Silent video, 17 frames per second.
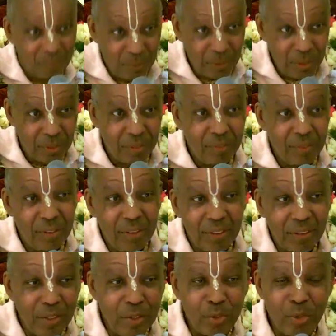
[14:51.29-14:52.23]
When you
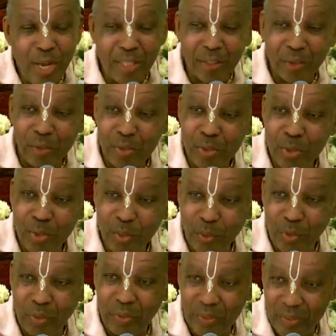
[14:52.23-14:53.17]
contract those two
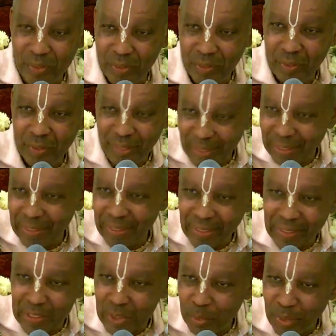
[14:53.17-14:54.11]
words, like in
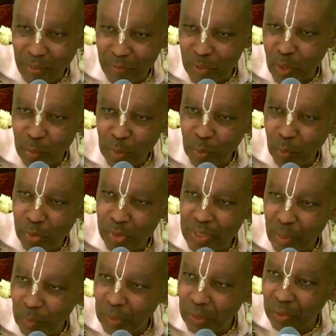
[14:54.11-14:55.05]
English, we have so many words
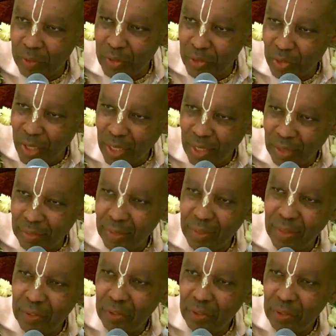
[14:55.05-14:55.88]
that we contract.